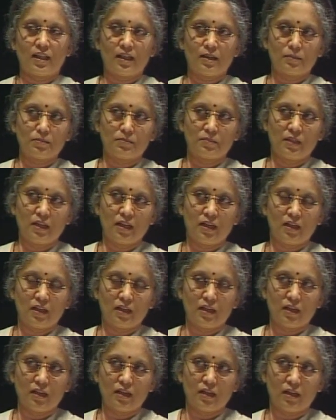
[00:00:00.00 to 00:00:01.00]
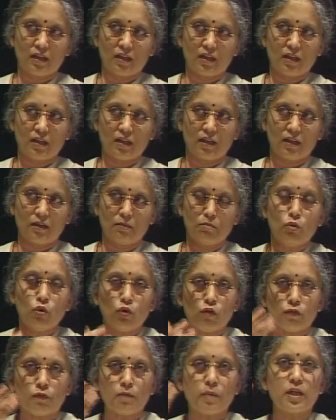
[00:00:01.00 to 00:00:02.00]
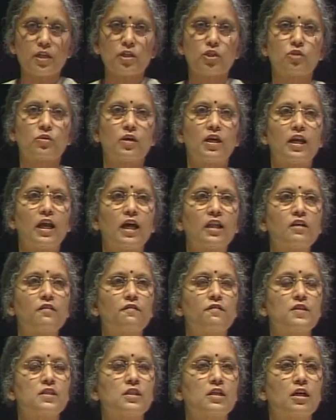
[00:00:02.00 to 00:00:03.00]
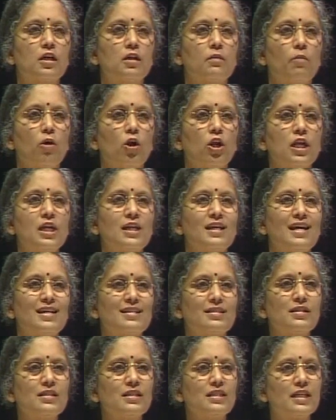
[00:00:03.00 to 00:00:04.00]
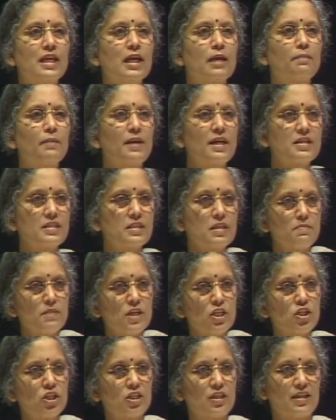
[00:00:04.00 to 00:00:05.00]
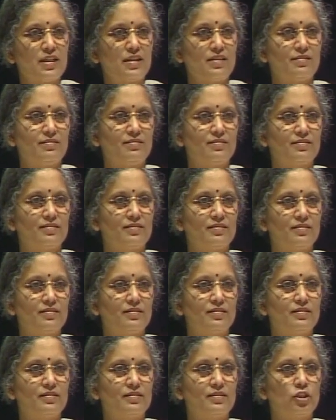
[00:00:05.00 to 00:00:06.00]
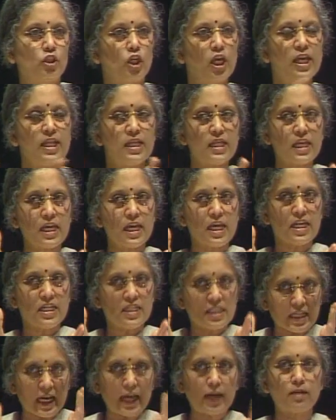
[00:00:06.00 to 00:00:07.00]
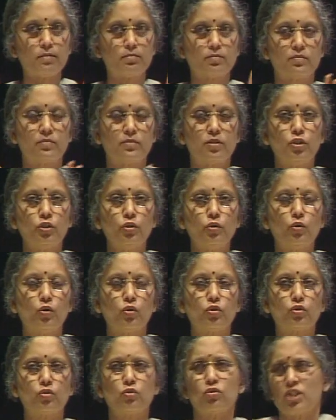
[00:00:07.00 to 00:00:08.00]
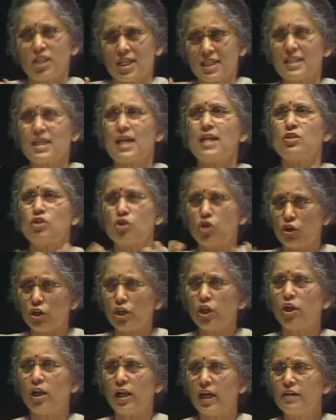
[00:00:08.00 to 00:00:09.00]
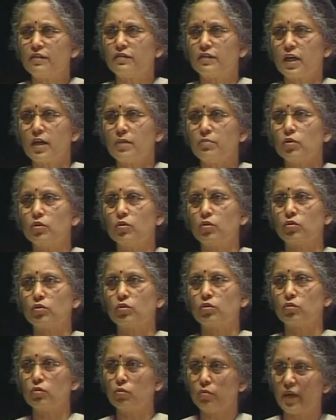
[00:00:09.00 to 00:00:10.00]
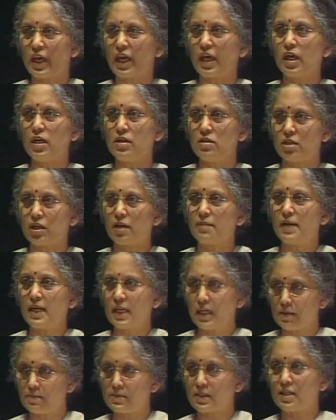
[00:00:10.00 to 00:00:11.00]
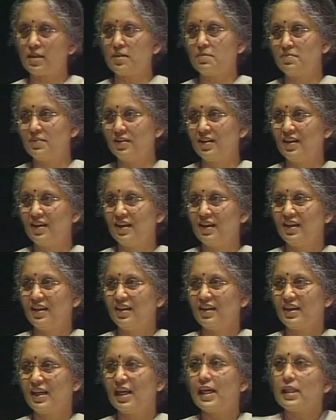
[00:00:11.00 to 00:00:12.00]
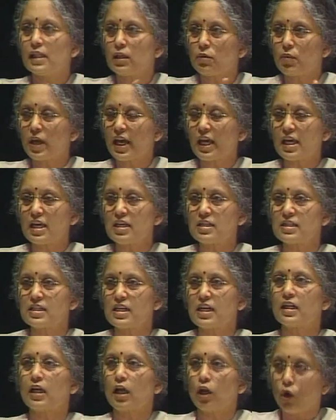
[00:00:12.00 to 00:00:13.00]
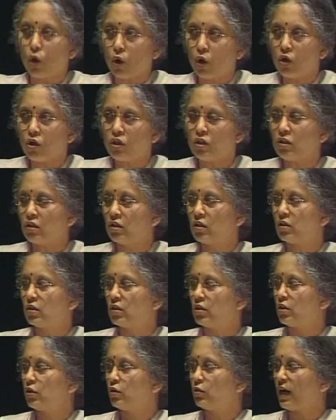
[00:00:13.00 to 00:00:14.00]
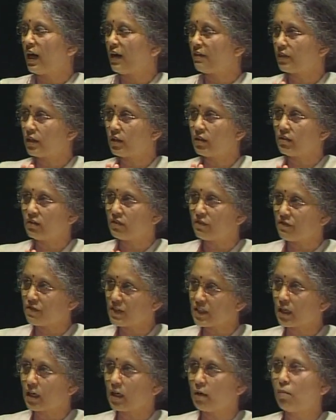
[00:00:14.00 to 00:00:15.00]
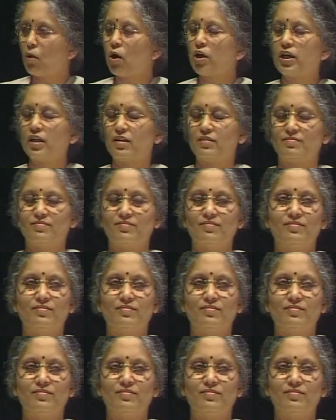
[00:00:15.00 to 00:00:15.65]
the movement to another physical body doesn't take place immediately. So in the interim you go through just as during your lifetime you go through waking, dream and deep sleep. In the waking state alone you have the physical body.